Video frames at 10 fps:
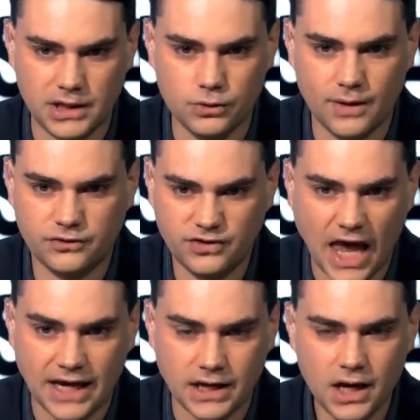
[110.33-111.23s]
You have
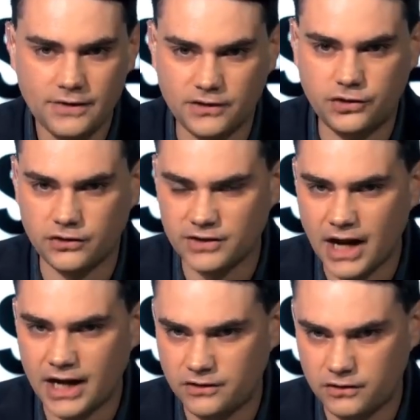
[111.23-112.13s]
said that she is
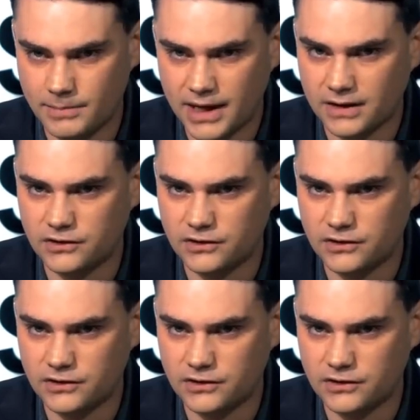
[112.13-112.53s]
not anti-Semitic